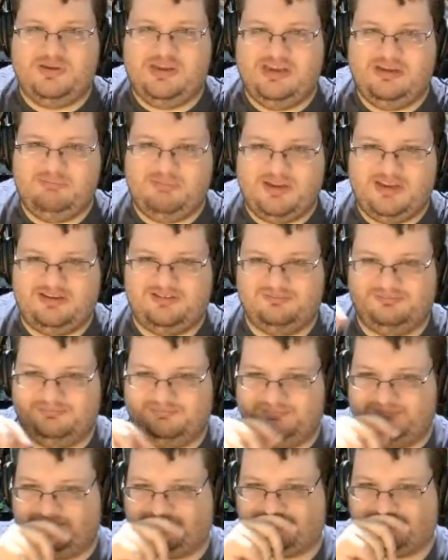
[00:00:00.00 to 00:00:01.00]
need me
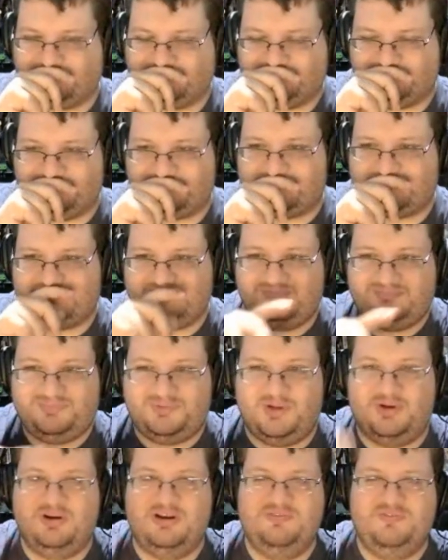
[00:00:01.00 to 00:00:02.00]

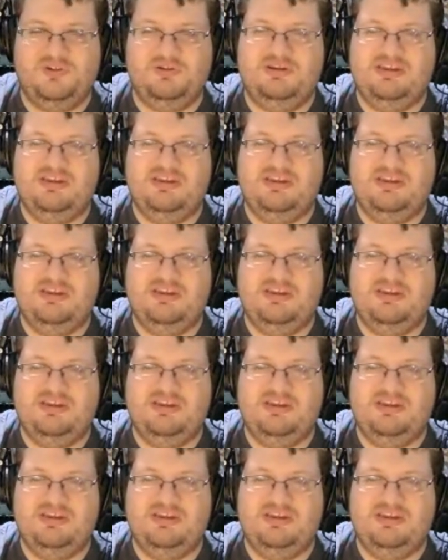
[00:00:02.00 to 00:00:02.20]
or if you